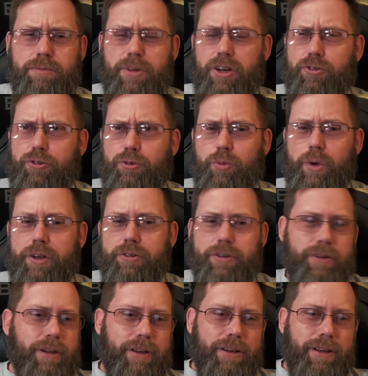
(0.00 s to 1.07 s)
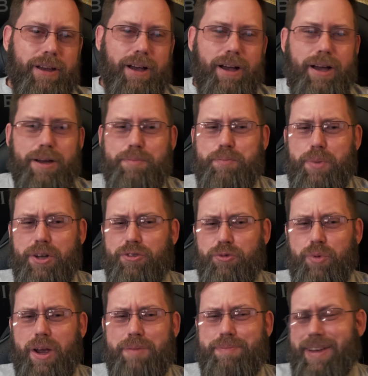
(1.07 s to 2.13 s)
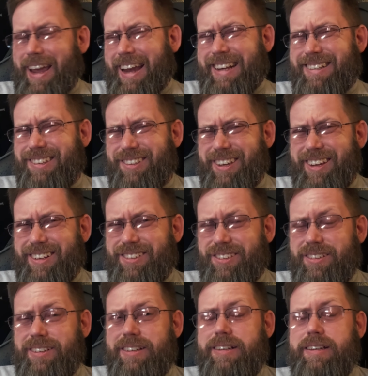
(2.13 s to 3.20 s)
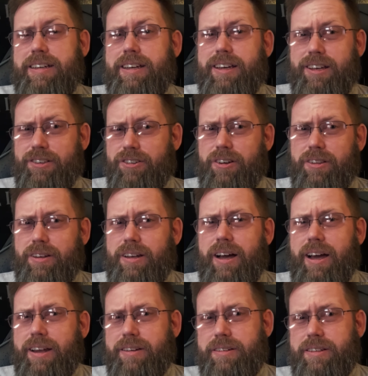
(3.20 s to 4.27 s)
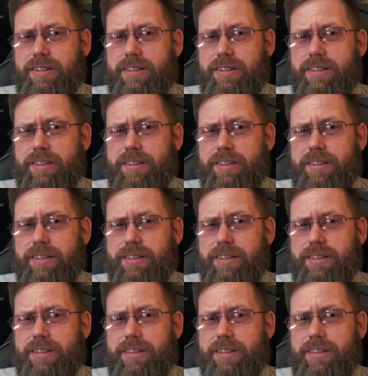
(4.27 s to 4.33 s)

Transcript: not sure which, but its rep and Sig's is on the line.